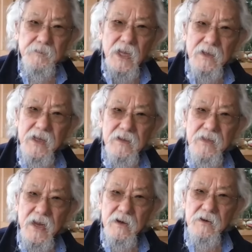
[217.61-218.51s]
And yet
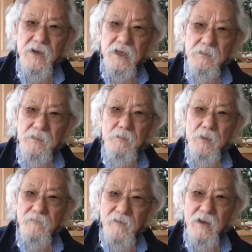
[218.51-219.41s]
they are going to be
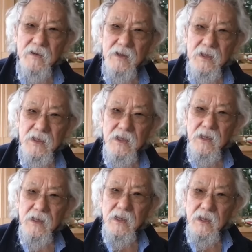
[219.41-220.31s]
profoundly
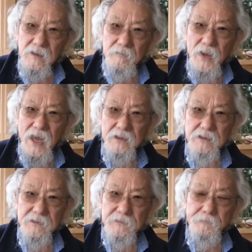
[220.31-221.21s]

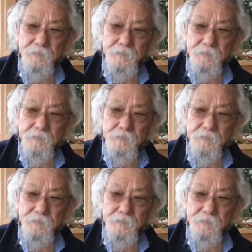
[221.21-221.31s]
impacted.